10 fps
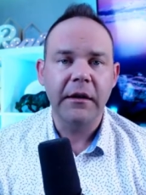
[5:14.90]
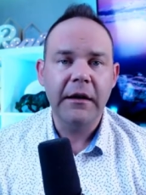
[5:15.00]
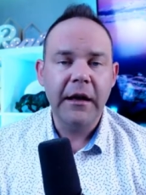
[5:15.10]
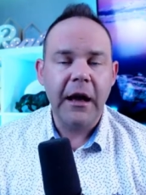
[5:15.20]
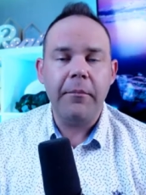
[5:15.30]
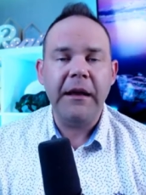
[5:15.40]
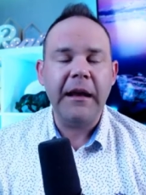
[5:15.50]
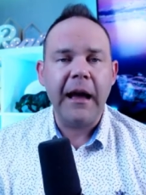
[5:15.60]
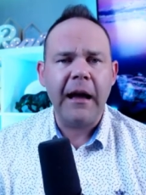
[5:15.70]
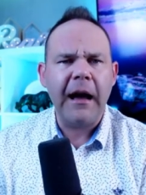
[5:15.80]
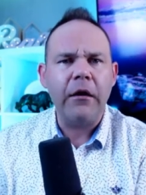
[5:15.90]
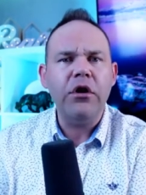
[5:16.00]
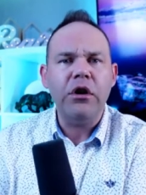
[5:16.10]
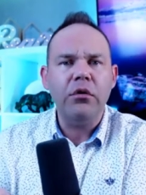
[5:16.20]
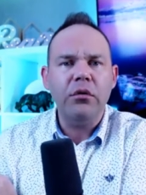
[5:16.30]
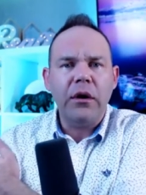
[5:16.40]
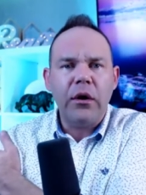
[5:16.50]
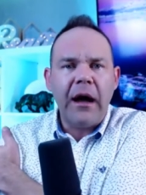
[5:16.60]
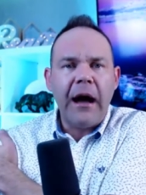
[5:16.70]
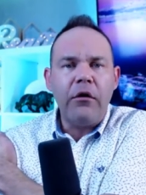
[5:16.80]
I mean, how do you
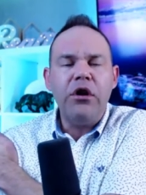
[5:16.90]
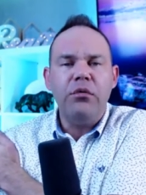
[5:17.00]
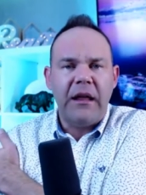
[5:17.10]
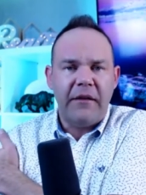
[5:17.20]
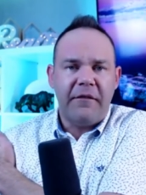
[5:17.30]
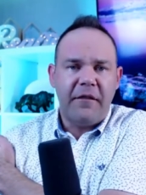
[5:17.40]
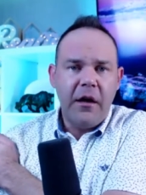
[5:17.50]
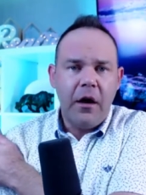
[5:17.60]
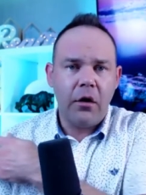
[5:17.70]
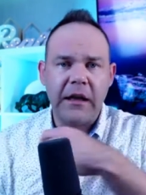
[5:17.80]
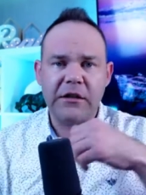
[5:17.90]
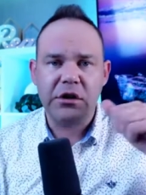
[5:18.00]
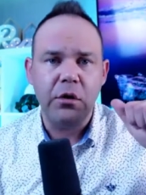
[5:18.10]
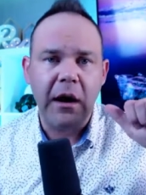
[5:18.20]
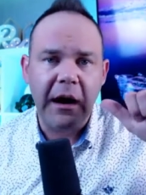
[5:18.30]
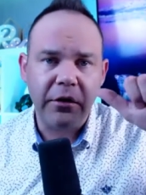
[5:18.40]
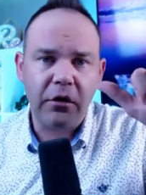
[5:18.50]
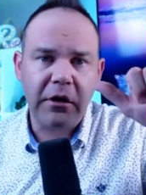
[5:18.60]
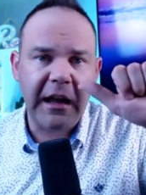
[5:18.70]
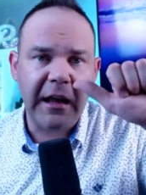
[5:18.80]
how do you live? Okay, so you either
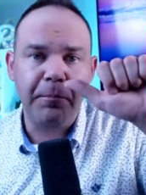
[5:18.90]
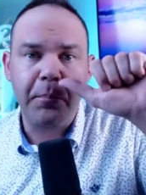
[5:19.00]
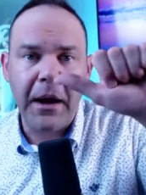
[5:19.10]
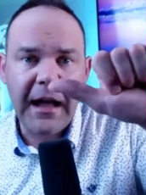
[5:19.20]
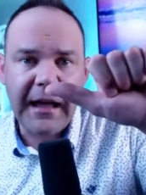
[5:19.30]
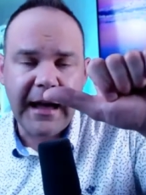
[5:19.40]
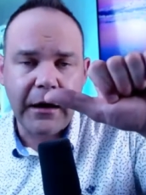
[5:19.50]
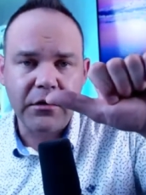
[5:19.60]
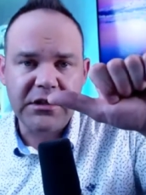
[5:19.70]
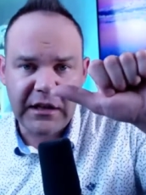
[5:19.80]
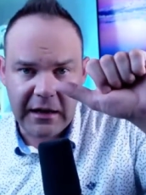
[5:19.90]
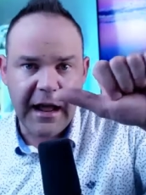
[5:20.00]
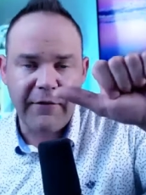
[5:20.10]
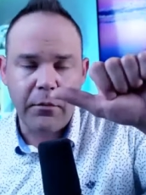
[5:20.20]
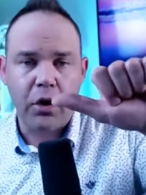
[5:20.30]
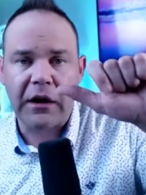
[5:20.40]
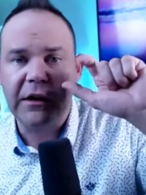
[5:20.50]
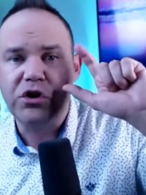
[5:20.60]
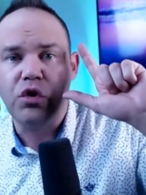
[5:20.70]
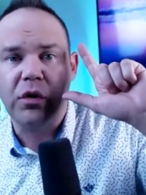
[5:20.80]
can buy a house and have a mortgage,
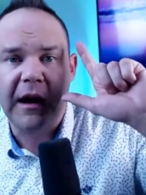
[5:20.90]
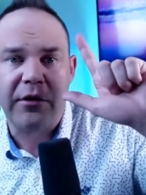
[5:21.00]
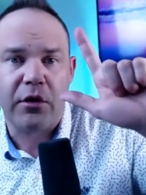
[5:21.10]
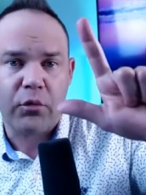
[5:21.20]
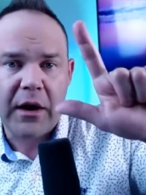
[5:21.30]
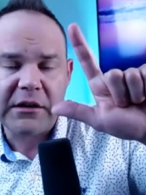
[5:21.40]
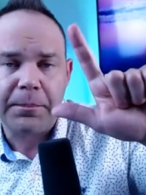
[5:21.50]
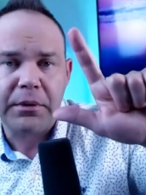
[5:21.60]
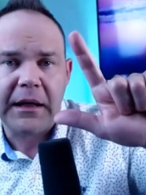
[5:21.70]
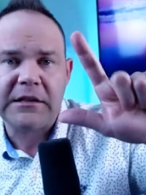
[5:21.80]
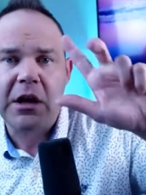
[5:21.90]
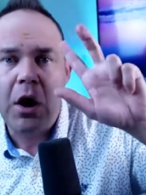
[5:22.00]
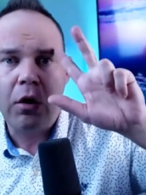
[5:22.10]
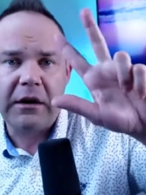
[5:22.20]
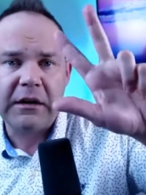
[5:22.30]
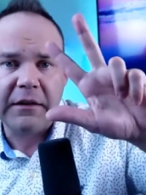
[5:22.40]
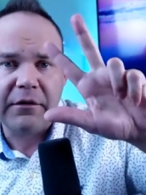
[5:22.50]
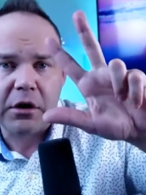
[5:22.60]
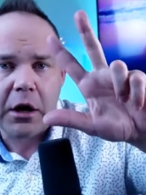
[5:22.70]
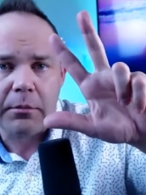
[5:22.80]
you can either rent a place, or you can live in a
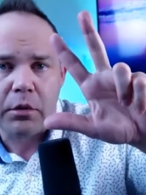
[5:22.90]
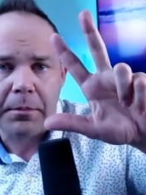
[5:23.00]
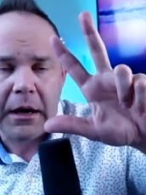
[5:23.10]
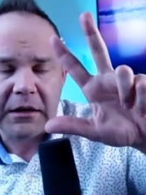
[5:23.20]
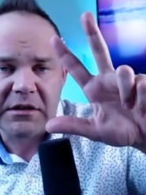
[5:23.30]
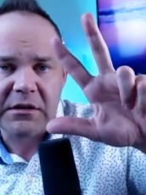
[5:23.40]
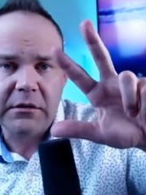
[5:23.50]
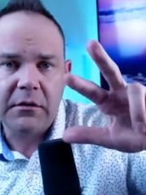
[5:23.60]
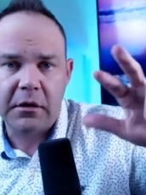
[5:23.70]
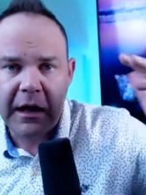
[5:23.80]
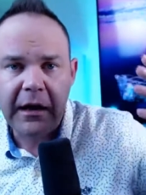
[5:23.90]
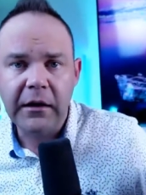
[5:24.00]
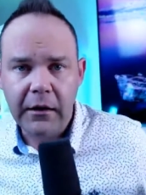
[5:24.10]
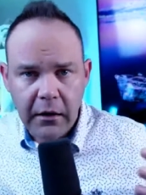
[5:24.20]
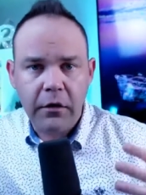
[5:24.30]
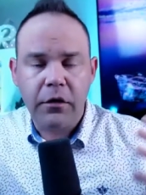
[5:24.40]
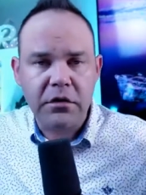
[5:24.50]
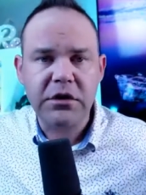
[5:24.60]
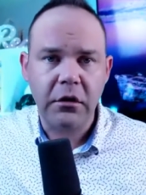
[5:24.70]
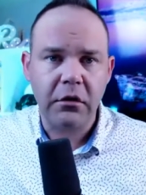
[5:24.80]
cardboard box. Okay, those are
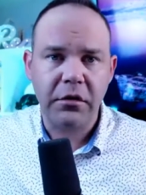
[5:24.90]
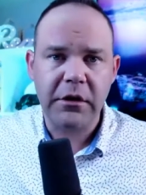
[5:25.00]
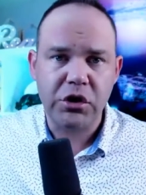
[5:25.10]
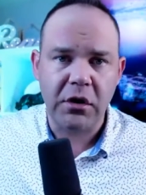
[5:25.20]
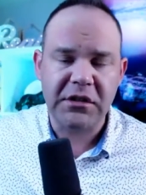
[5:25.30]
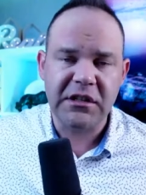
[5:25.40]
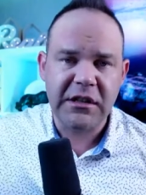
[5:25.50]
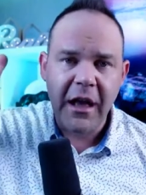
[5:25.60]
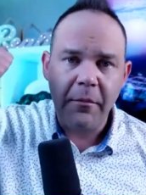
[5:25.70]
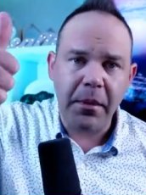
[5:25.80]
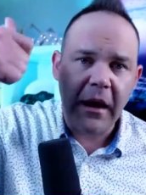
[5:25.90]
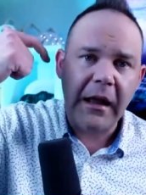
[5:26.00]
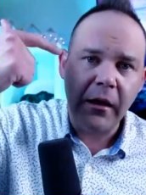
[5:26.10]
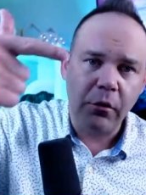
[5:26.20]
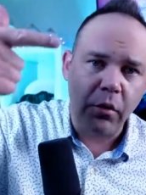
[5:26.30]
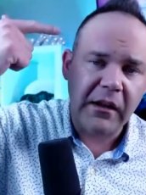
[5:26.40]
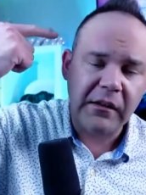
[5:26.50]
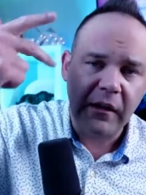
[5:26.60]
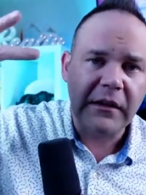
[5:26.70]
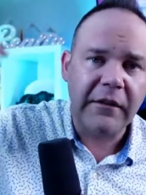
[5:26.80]
your three choices: buy, rent,
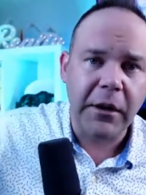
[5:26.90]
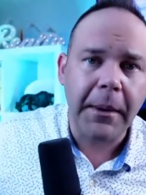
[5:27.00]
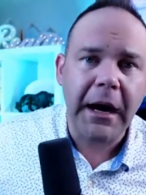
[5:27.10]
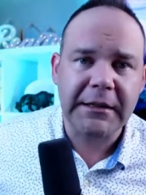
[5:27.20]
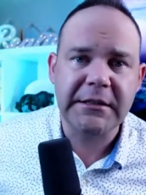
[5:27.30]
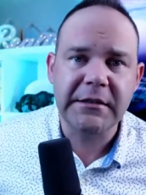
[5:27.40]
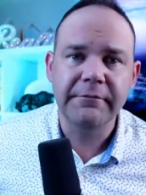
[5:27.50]
and live in a box.